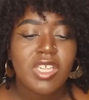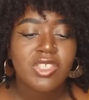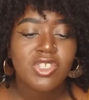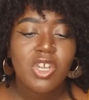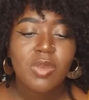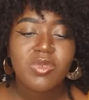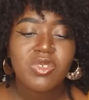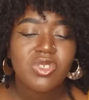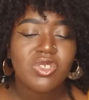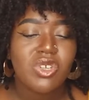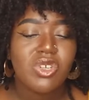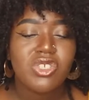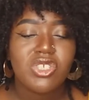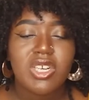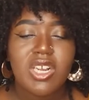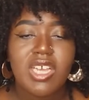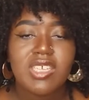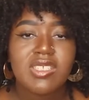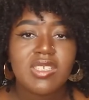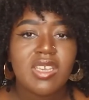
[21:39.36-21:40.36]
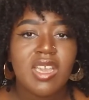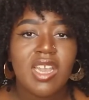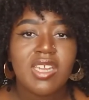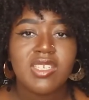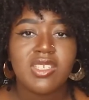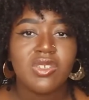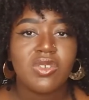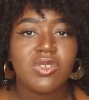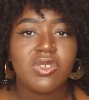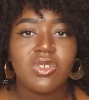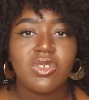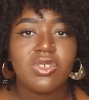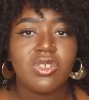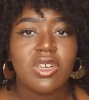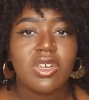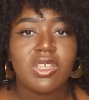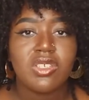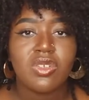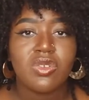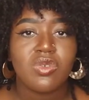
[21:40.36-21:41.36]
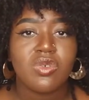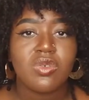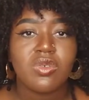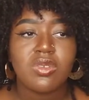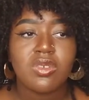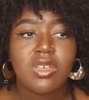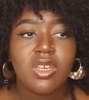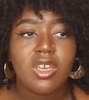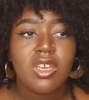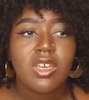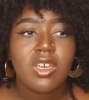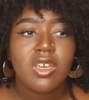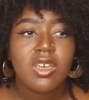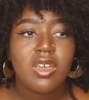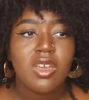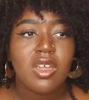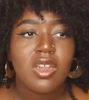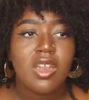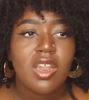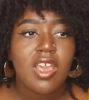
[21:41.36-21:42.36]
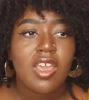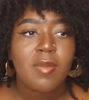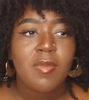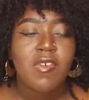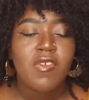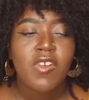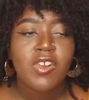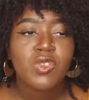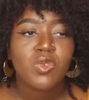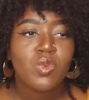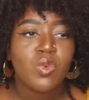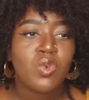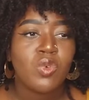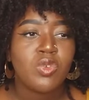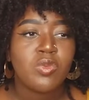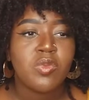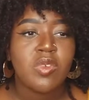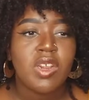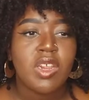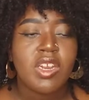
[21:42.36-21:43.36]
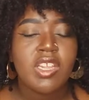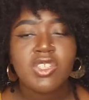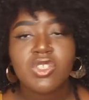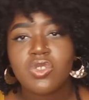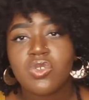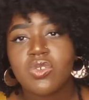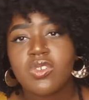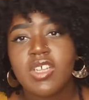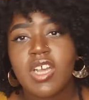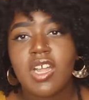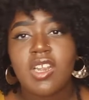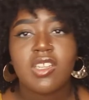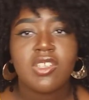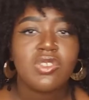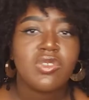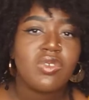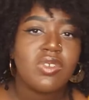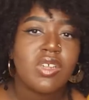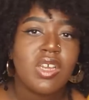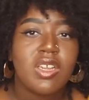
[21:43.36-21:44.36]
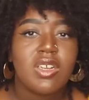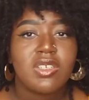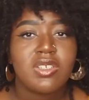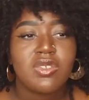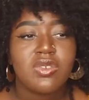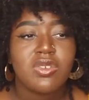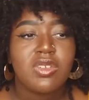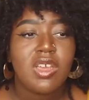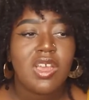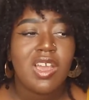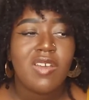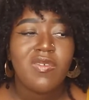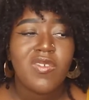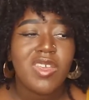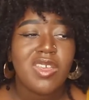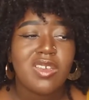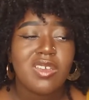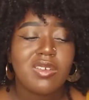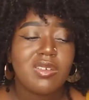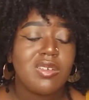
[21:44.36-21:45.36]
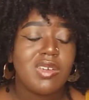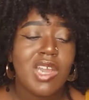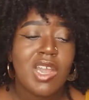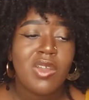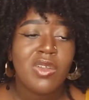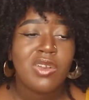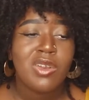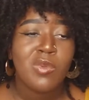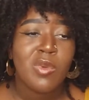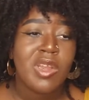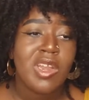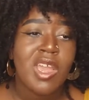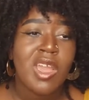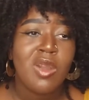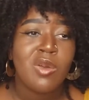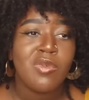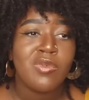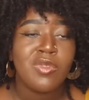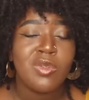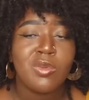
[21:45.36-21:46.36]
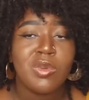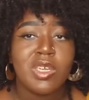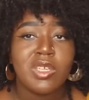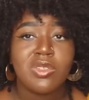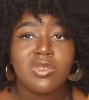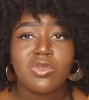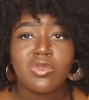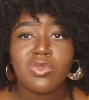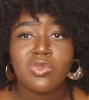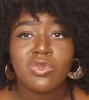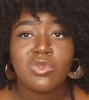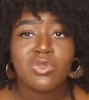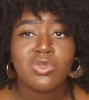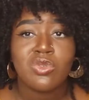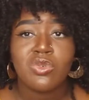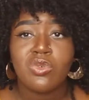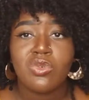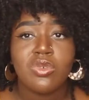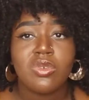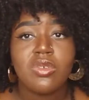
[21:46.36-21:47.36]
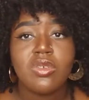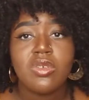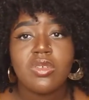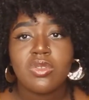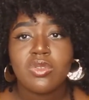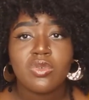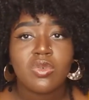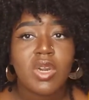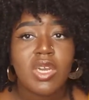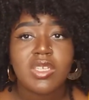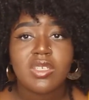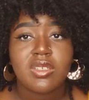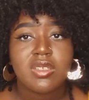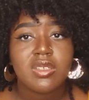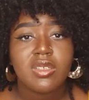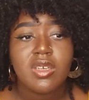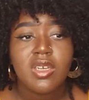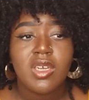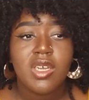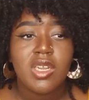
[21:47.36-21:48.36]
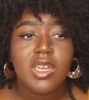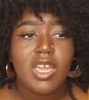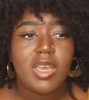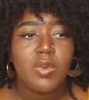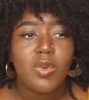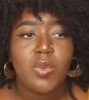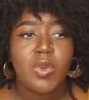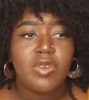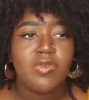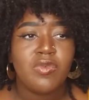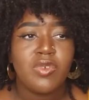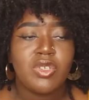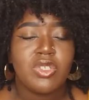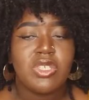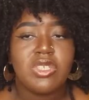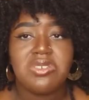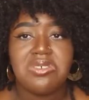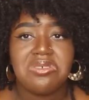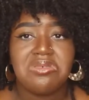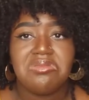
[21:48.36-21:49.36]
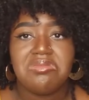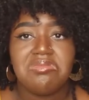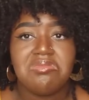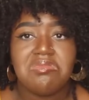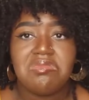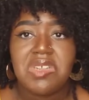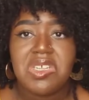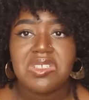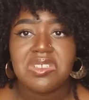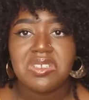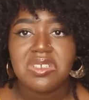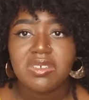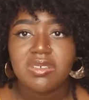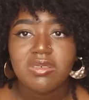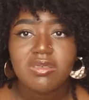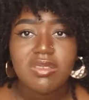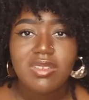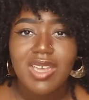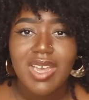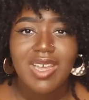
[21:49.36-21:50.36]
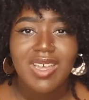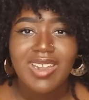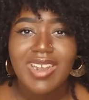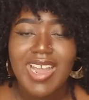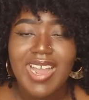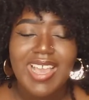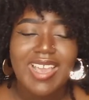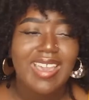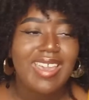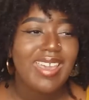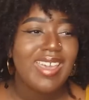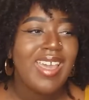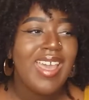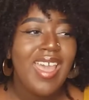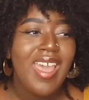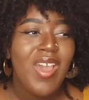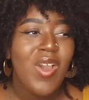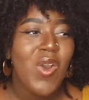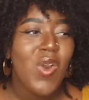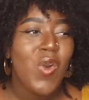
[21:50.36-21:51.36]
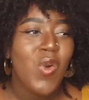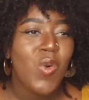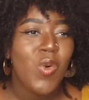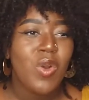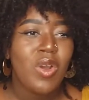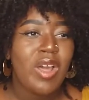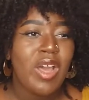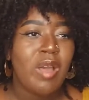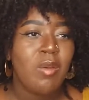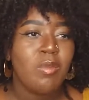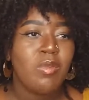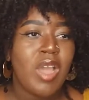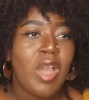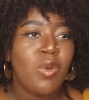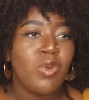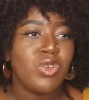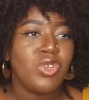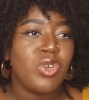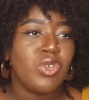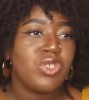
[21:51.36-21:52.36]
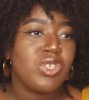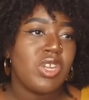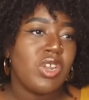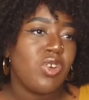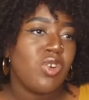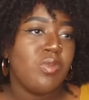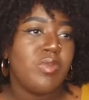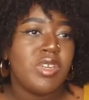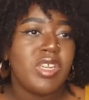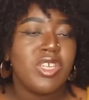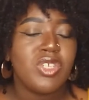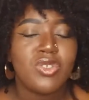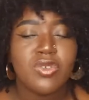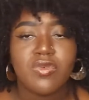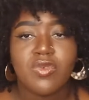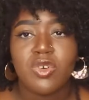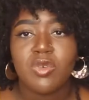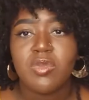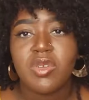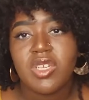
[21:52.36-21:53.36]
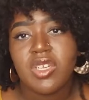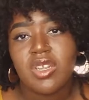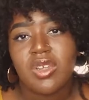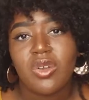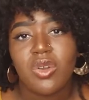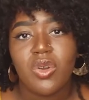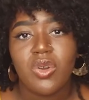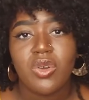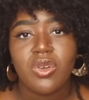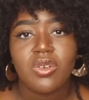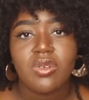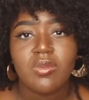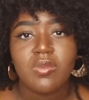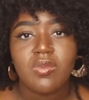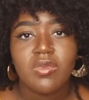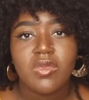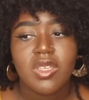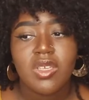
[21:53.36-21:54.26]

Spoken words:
In terms of socializing, I did not socialize at all. Like, my friends will always be like, let's do that. I think I only went out with them like twice. Like, we went for dinner. That's it. Like, or I would go to the accommodation for a bit and then go home.